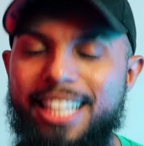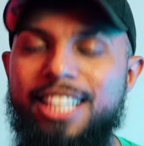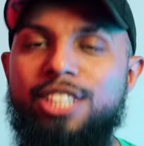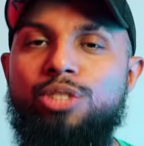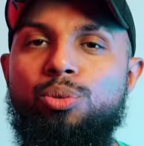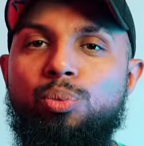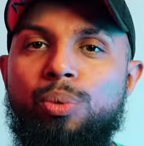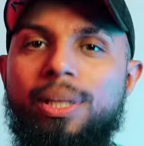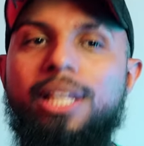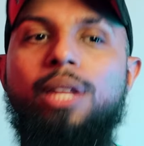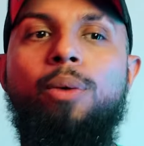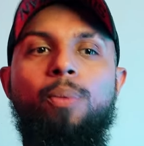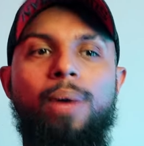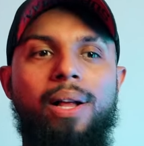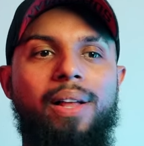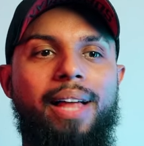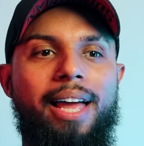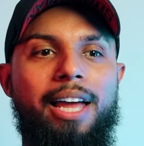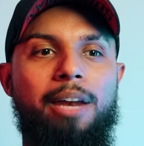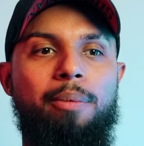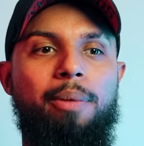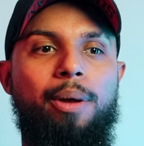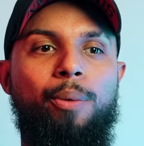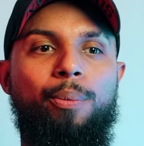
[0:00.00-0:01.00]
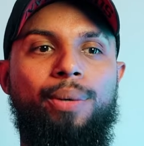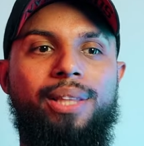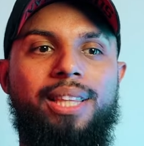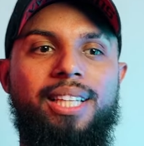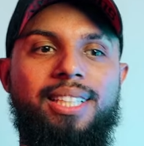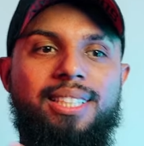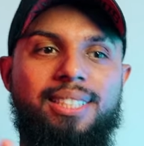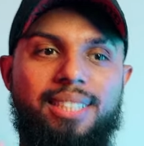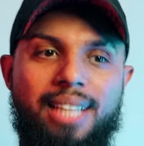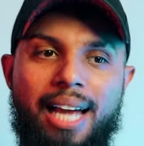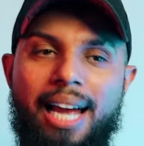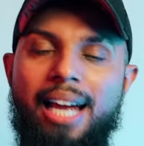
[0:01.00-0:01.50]
It's really well animated with
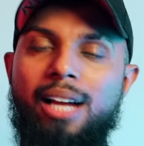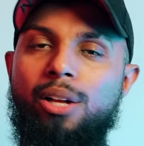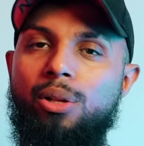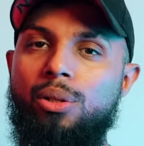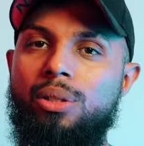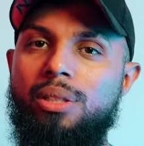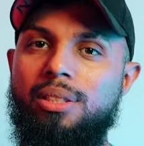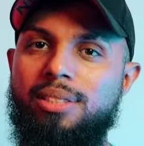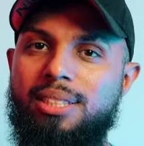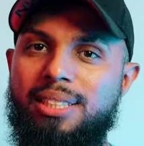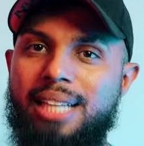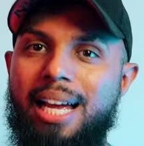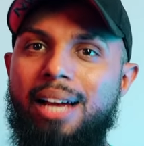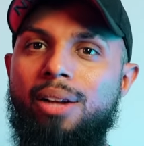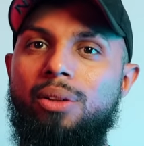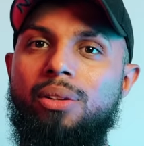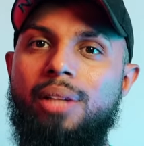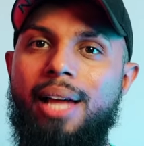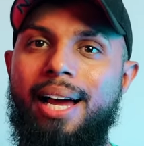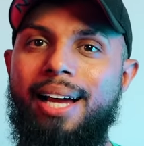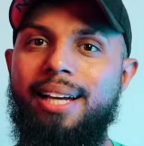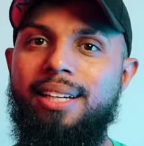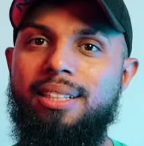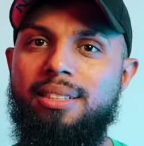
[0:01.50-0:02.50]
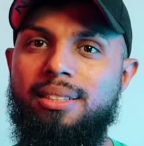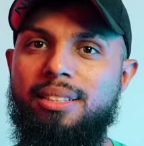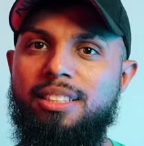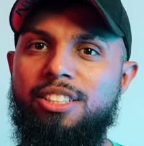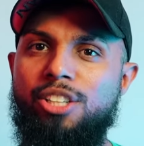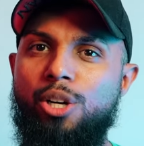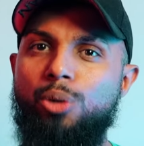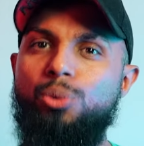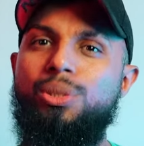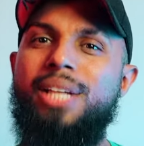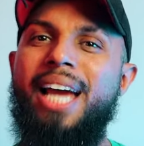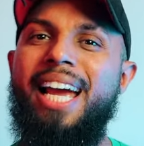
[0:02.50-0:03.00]
this style, stylized,
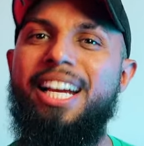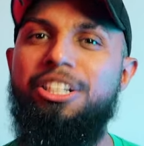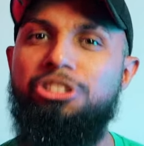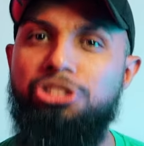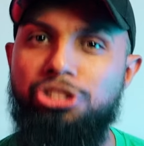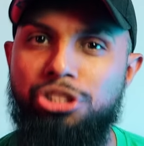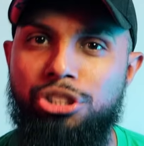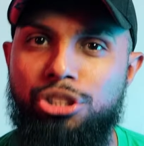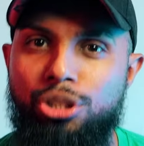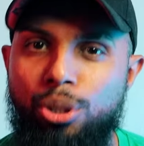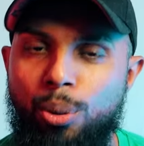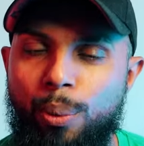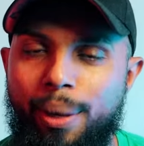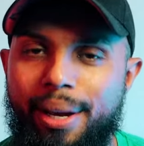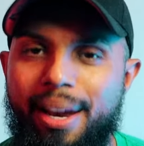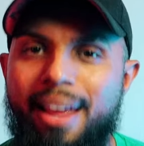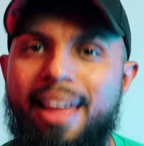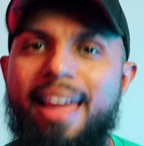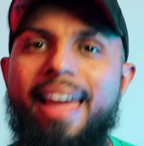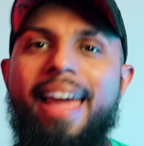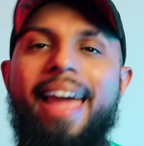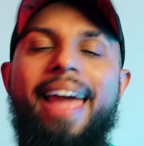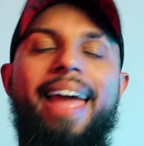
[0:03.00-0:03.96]
you know, texture to it.